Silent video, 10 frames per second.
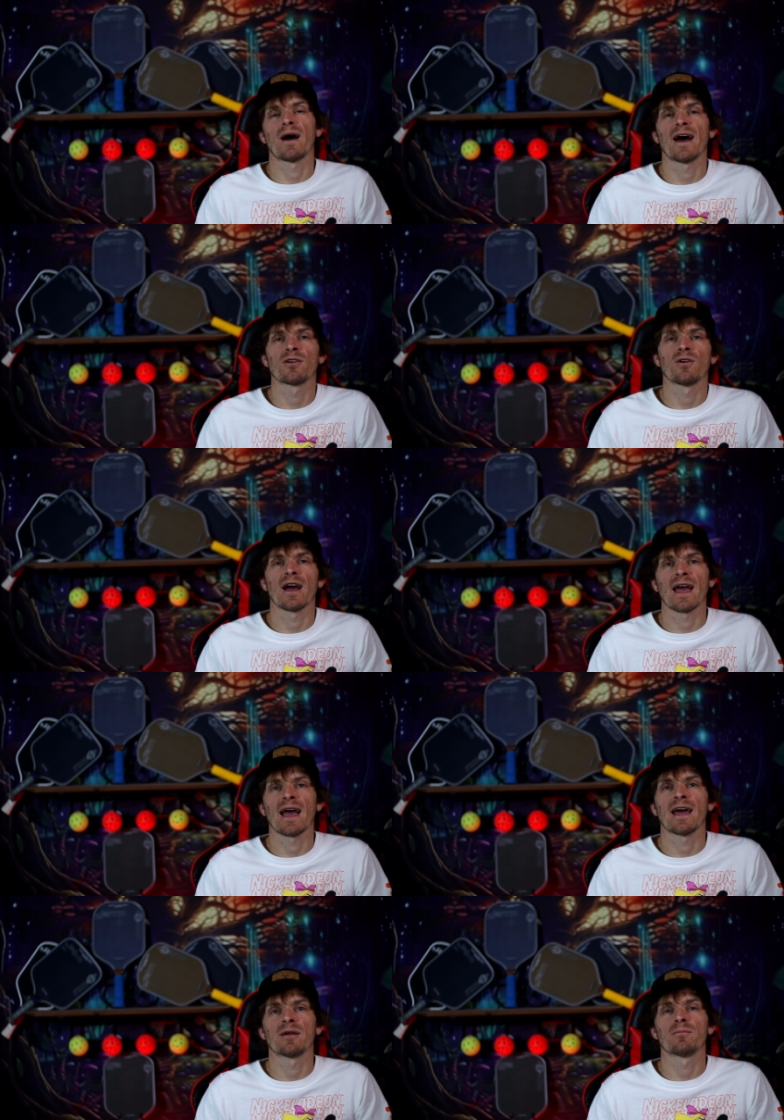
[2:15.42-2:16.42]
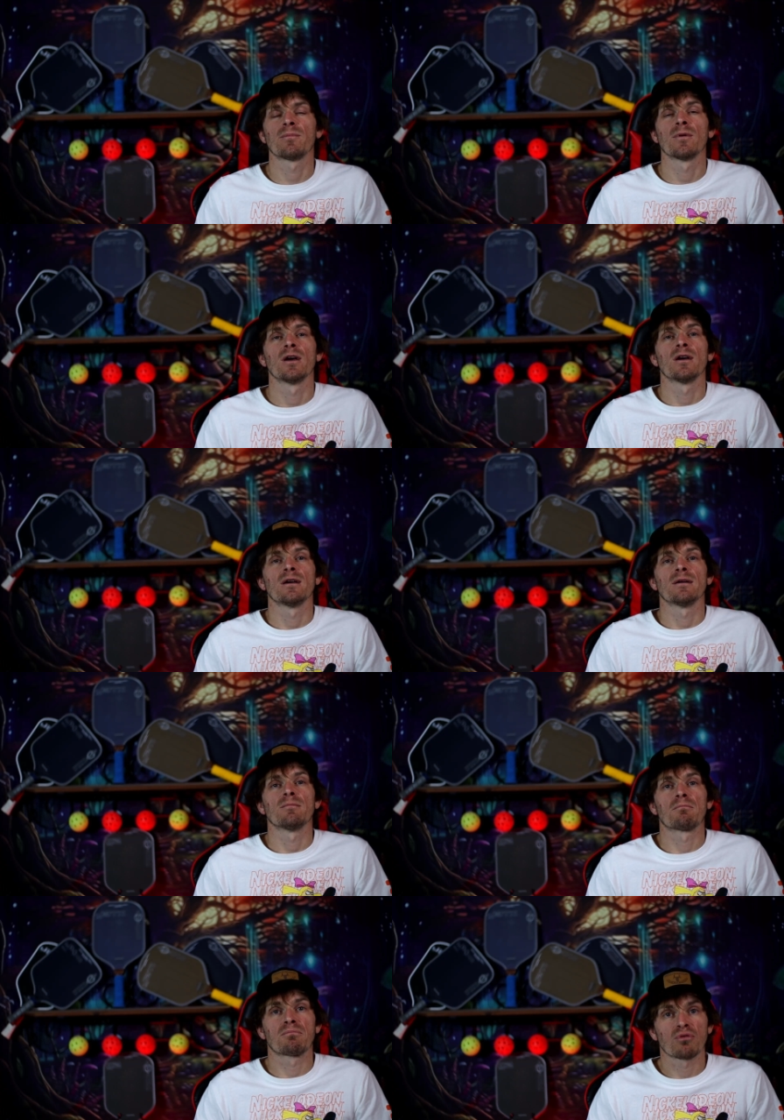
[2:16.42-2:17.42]
paddle, and
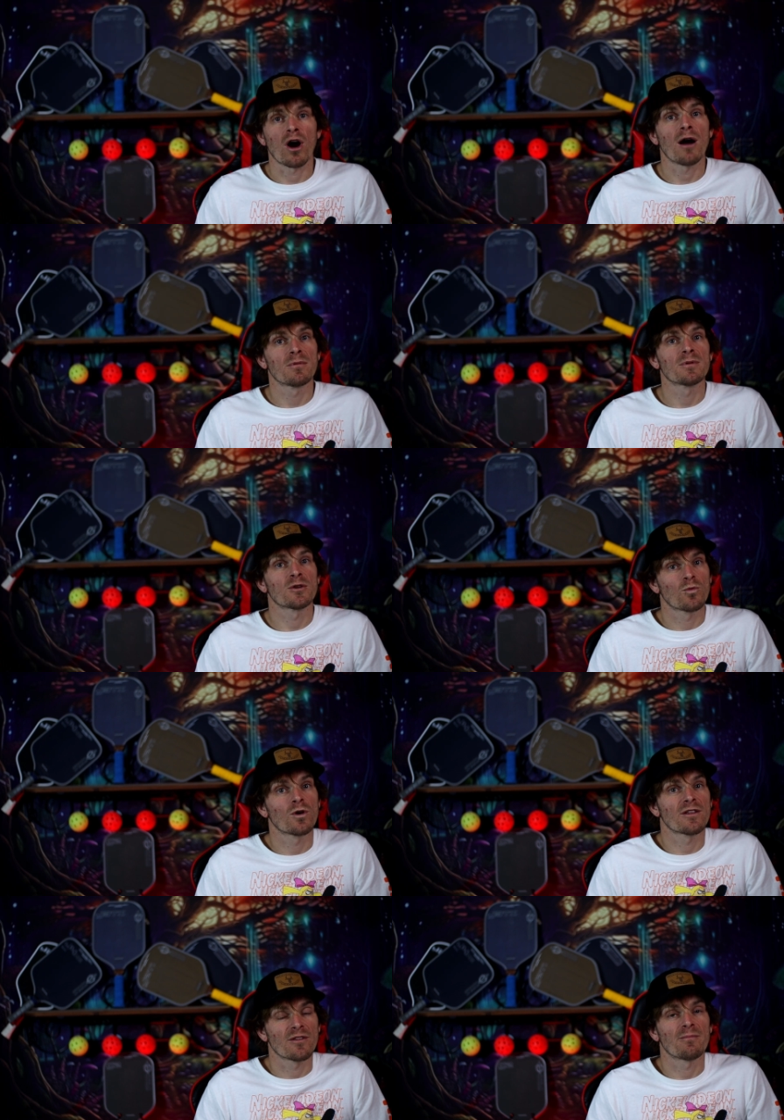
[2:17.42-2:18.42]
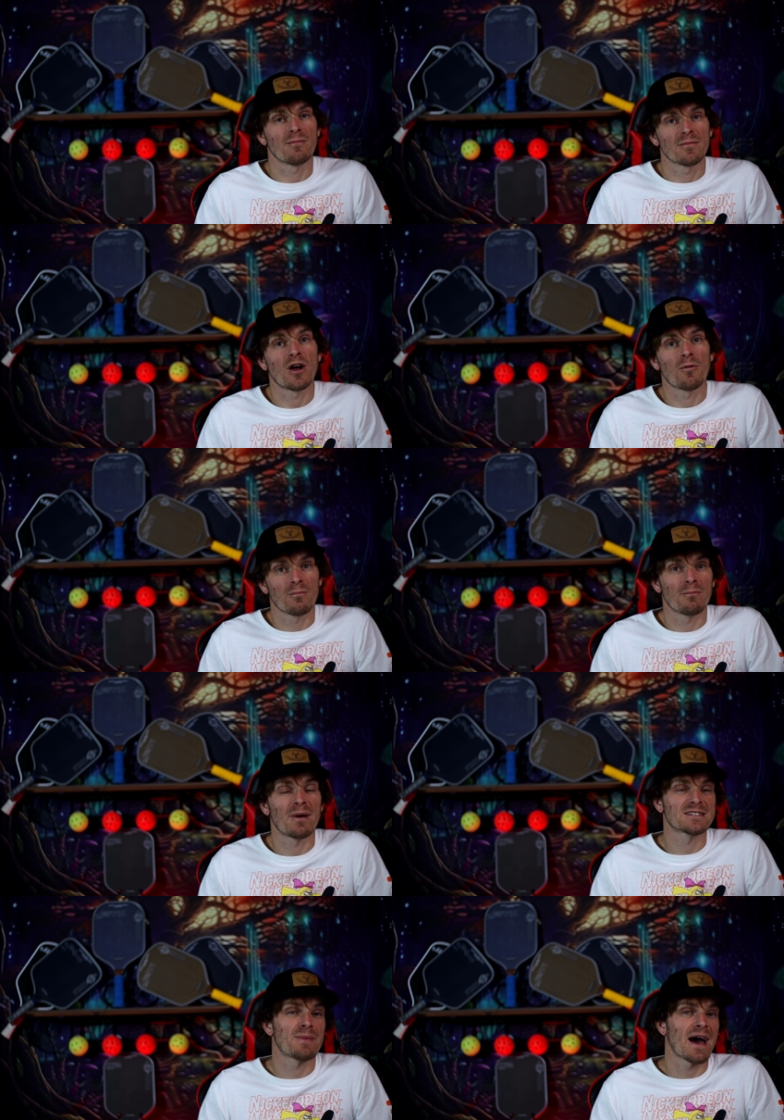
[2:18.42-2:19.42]
probably one of the,
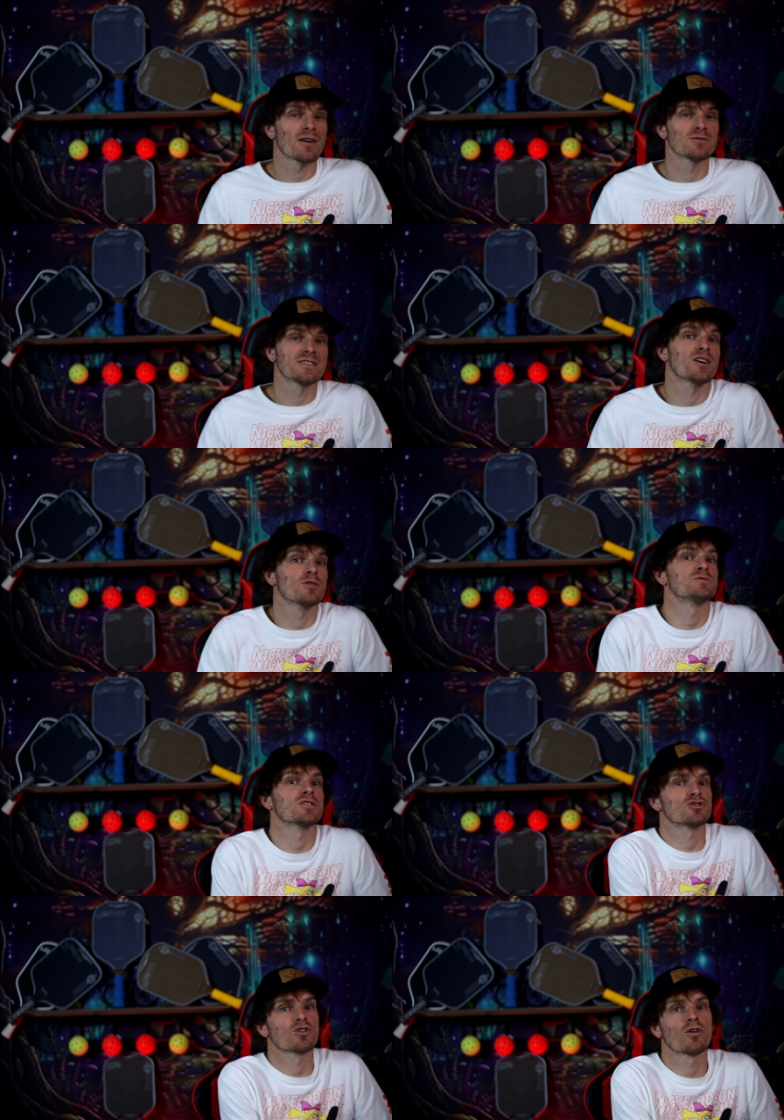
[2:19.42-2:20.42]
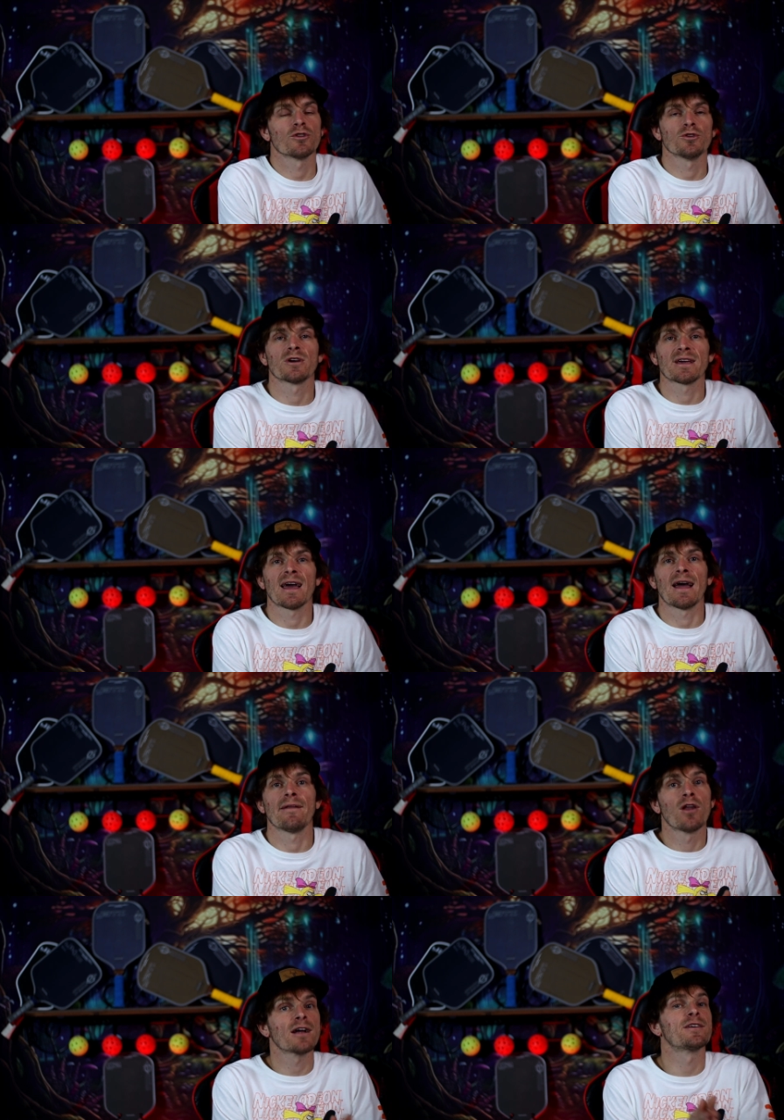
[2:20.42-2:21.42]
best paddles in terms of control that you can get,
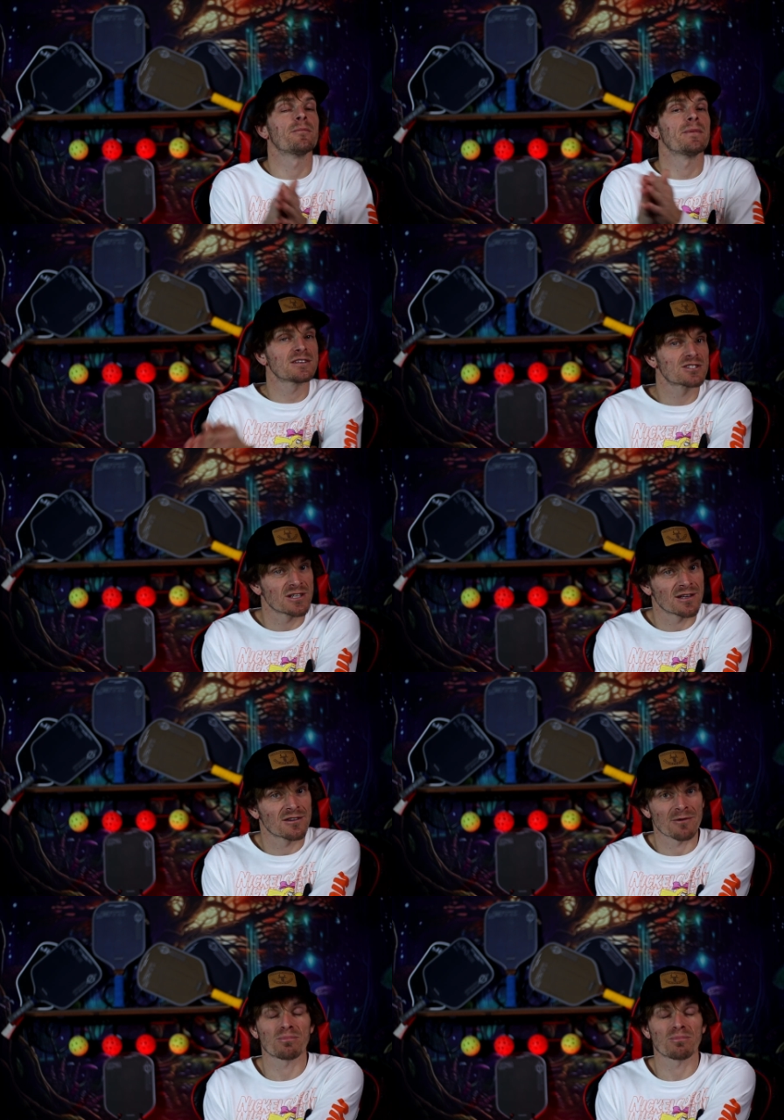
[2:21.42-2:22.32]
not to mention the